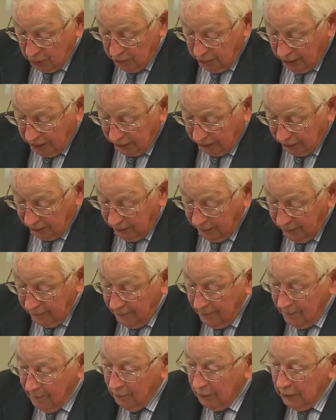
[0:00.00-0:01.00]
that a
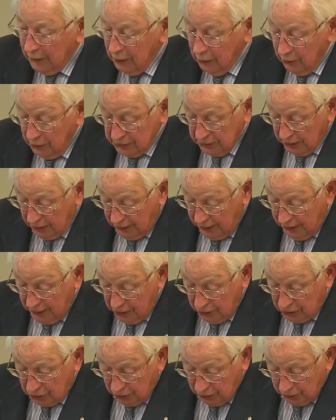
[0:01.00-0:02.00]
decision-maker
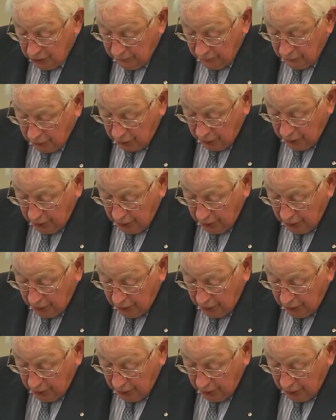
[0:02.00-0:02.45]
who